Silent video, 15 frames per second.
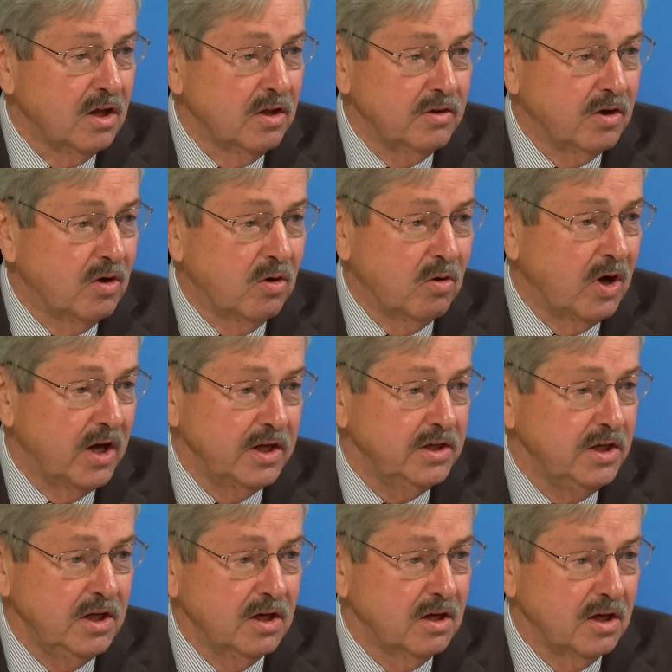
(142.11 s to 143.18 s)
the whole
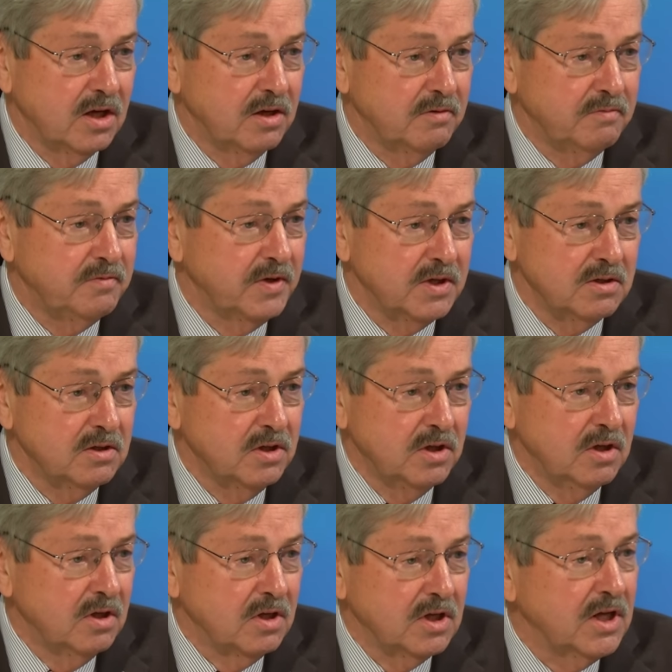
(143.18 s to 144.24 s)
idea of uh,
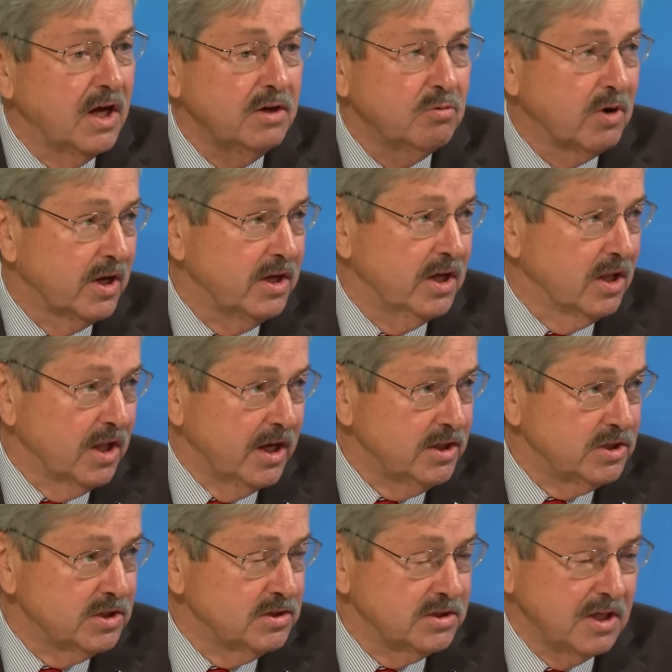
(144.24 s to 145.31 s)
gun
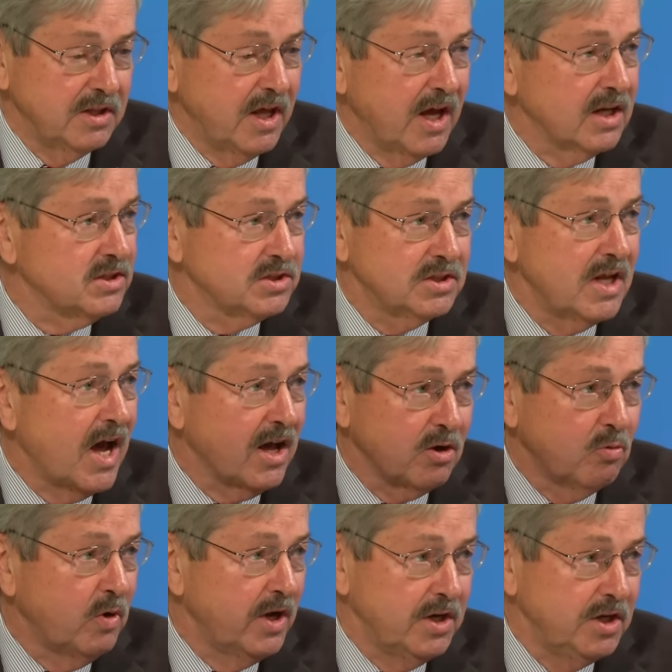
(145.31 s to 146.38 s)
regulations. And that's not
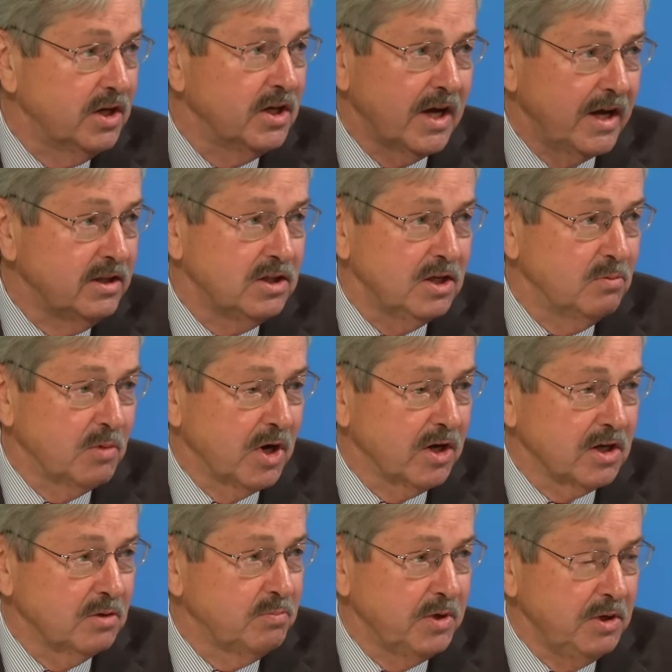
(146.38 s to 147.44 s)
a way to unite the
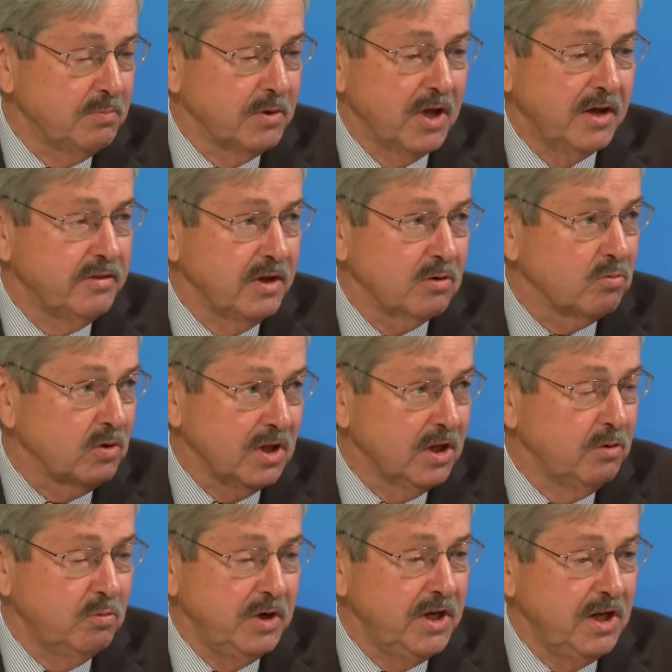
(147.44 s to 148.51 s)
American people. I think
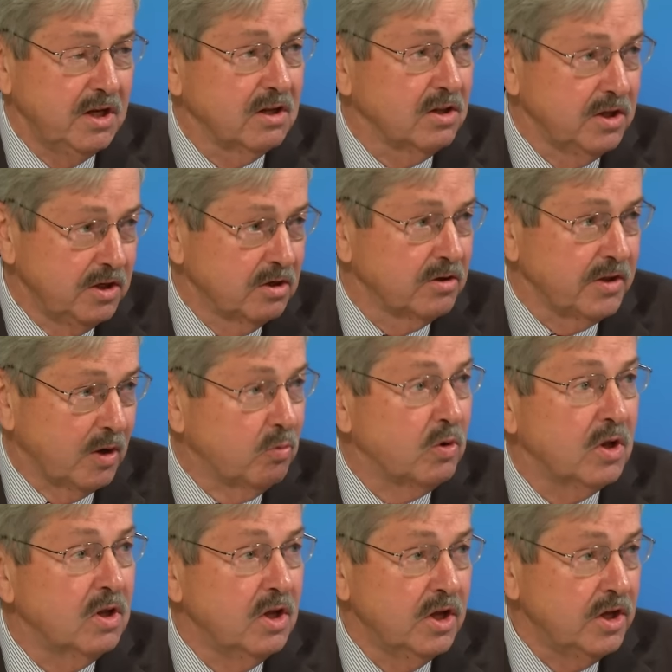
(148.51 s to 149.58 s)
really we need a leader that
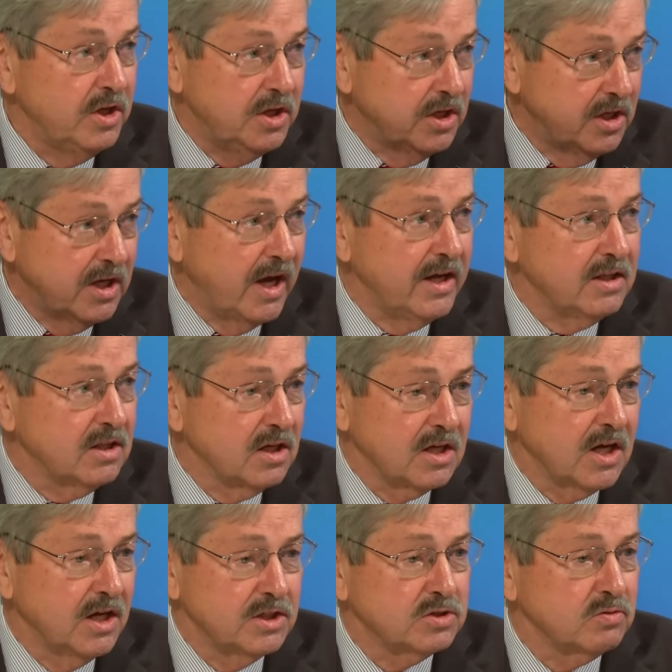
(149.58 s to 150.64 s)
will unite the
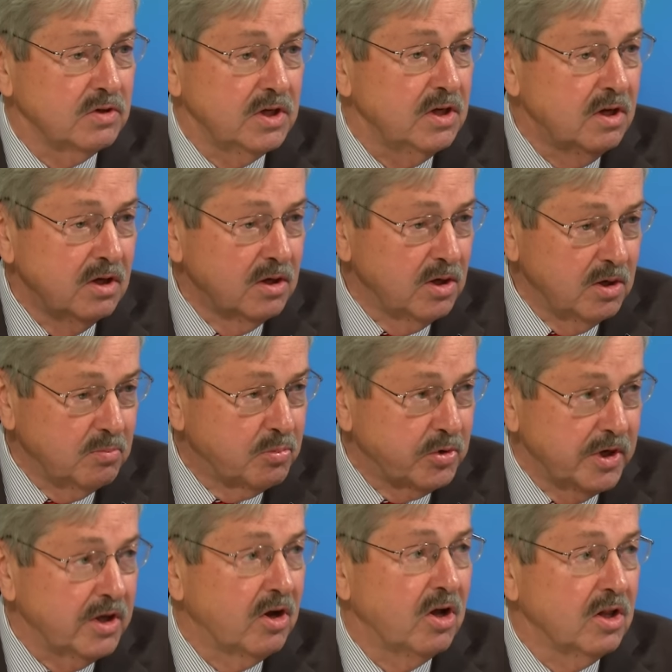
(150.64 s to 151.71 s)
country, uh,
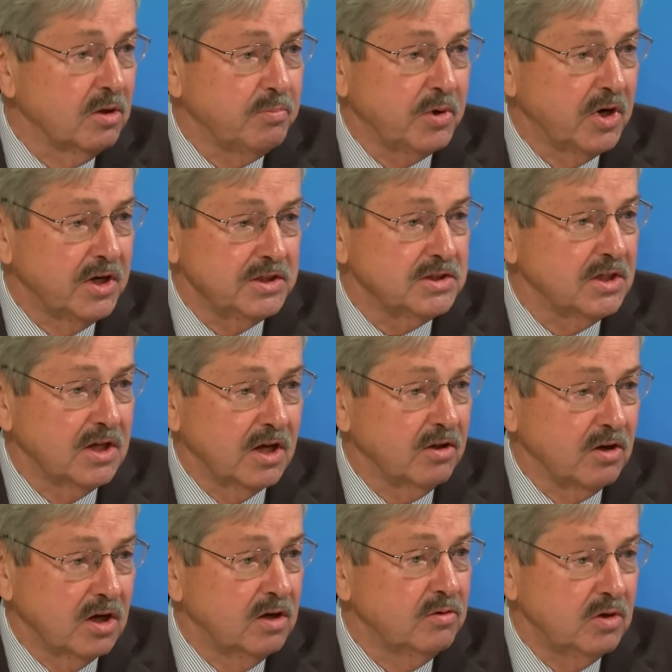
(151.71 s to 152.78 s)
bring all the parties
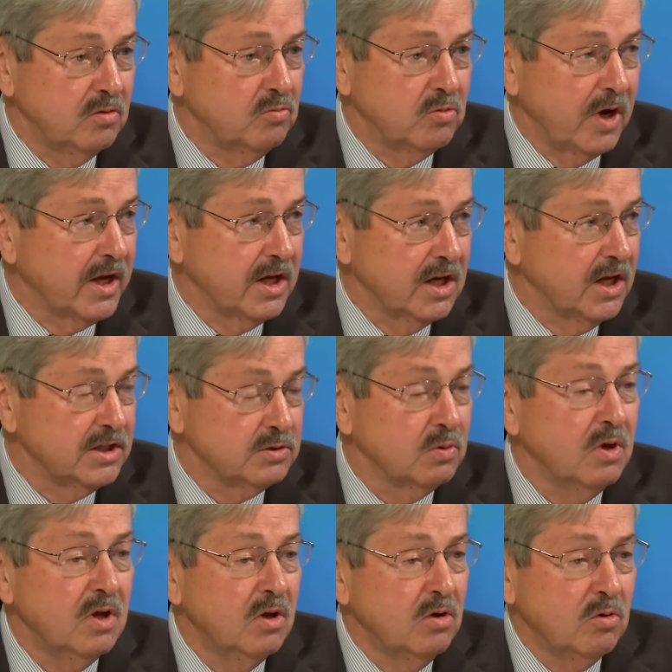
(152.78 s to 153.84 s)
together, and recognize
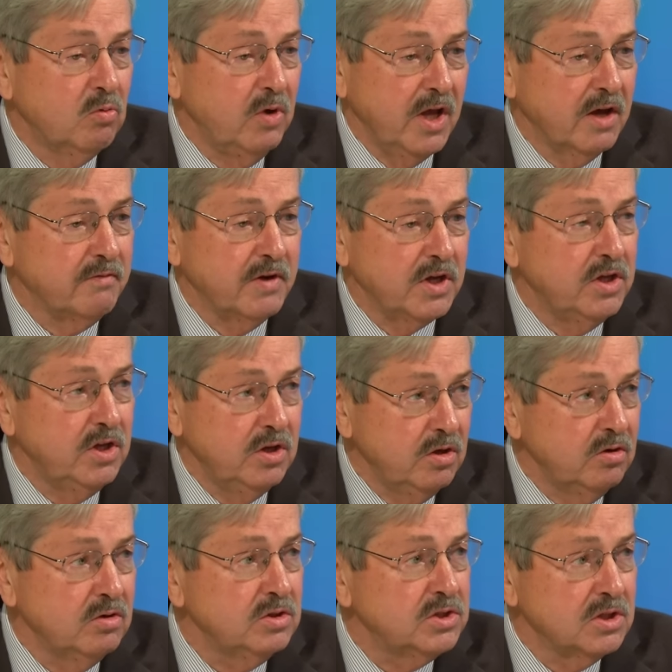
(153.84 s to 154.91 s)
we have a
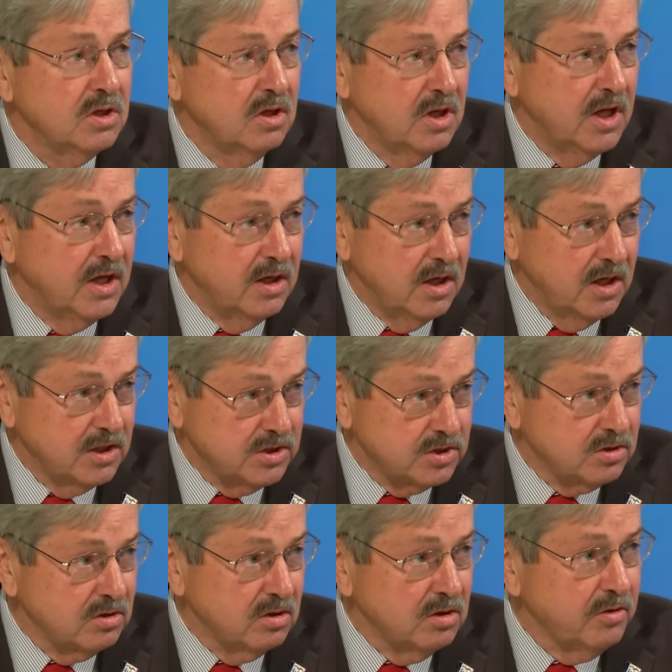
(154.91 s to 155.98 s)
huge
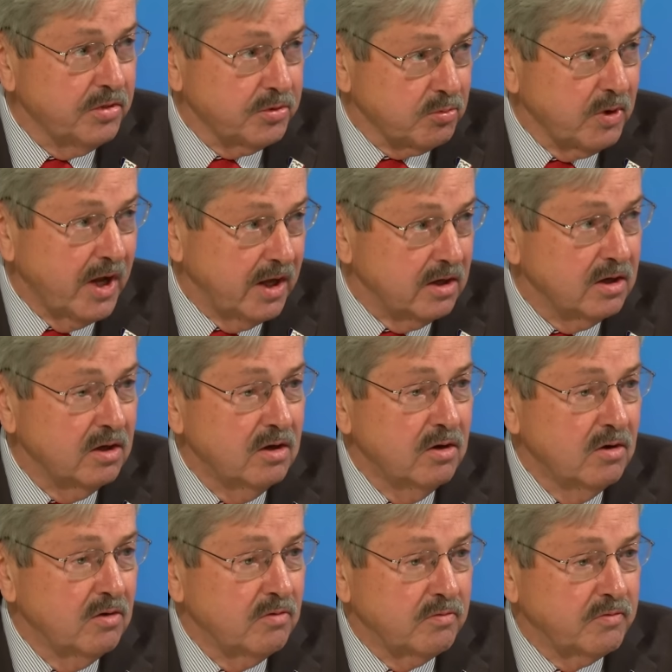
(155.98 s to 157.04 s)
external threat
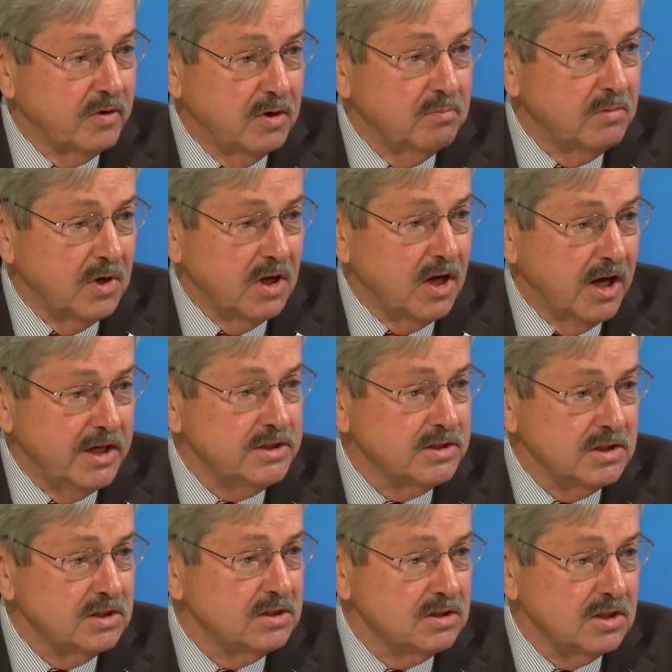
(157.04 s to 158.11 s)
from
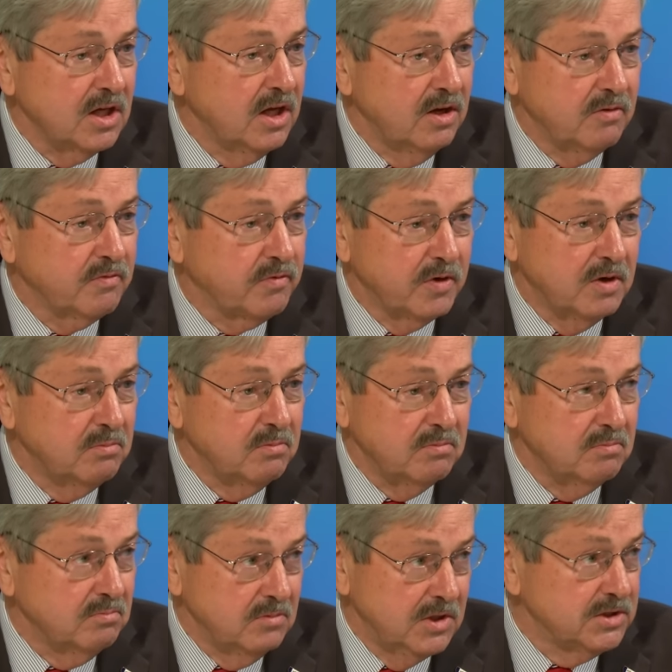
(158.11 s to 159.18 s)
ISIS and
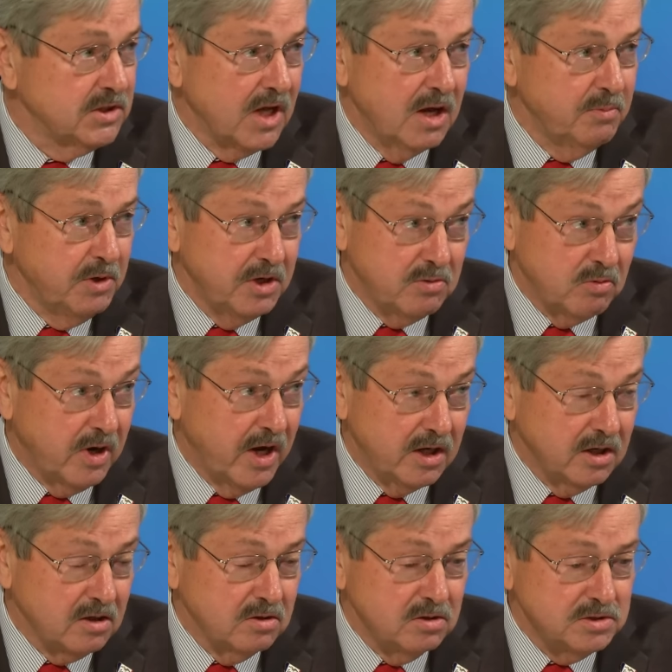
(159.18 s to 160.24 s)
from Islamic
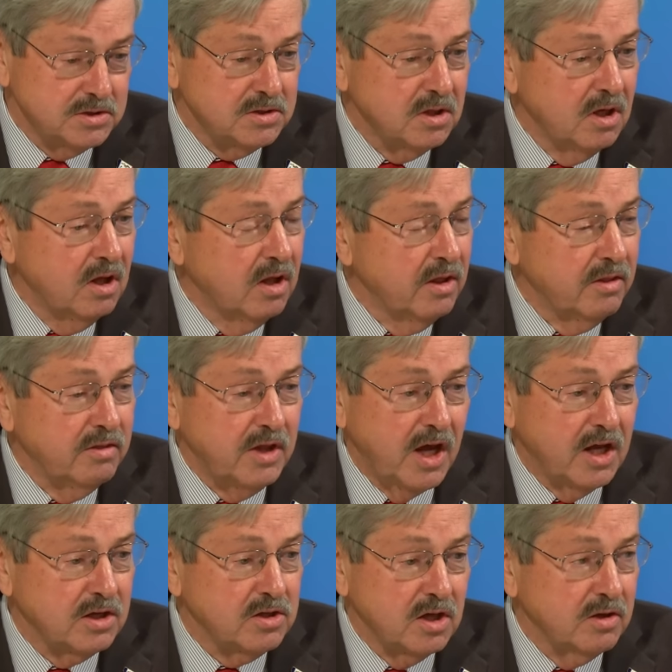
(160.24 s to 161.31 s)
radicals
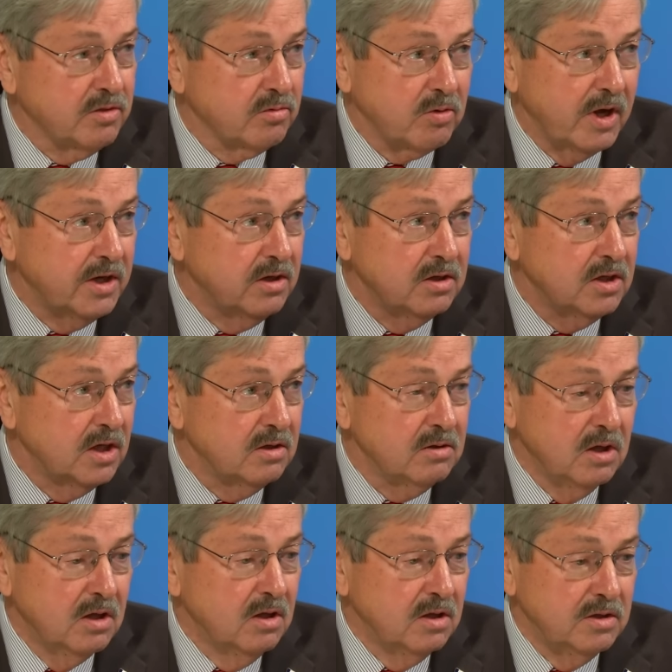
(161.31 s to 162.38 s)
that uh, threatened uh,
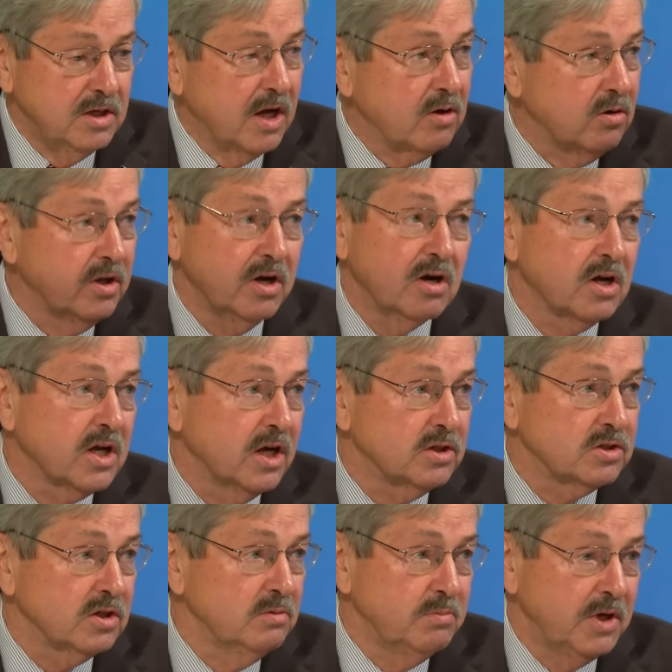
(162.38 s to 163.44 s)
not only our
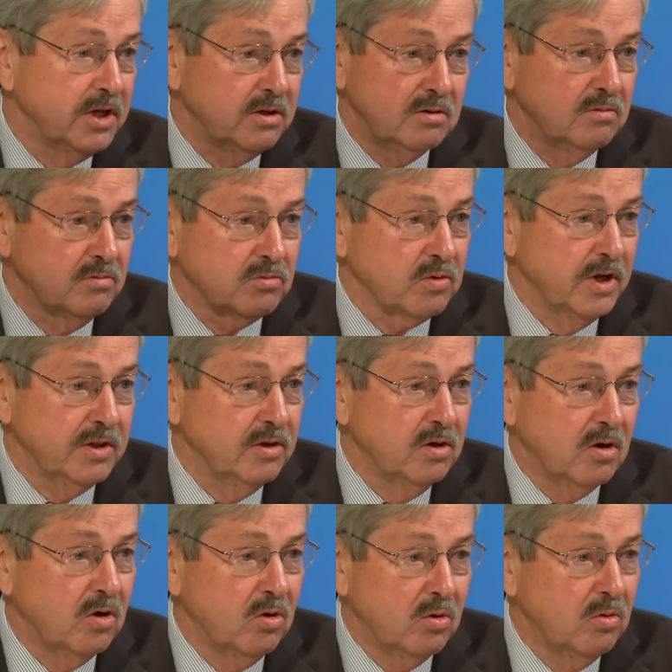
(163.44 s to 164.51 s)
country, but threatened
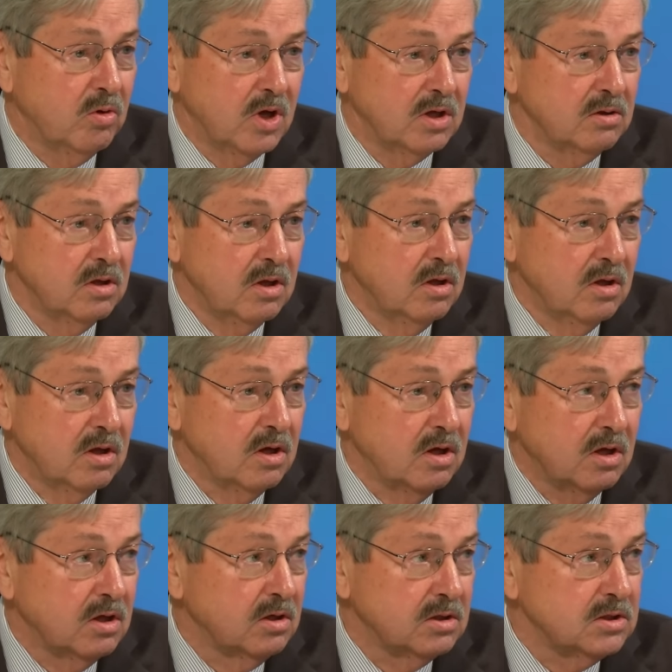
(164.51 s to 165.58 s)
the whole uh,
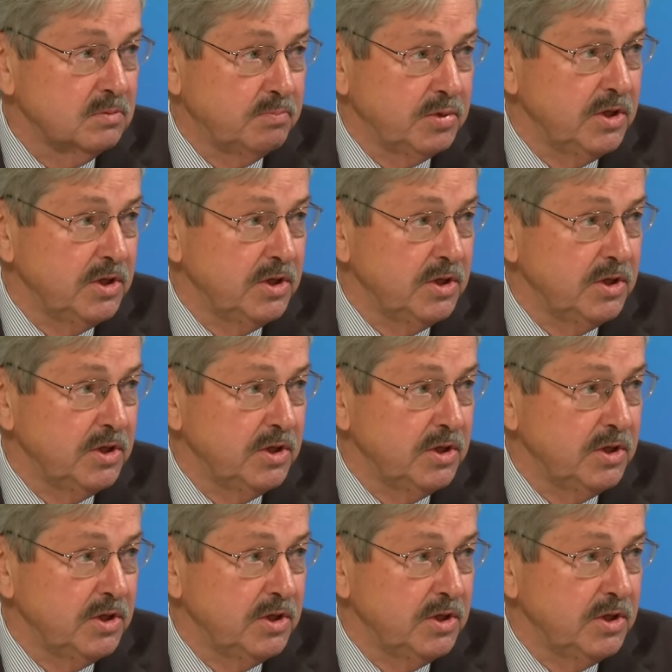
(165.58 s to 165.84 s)
uh,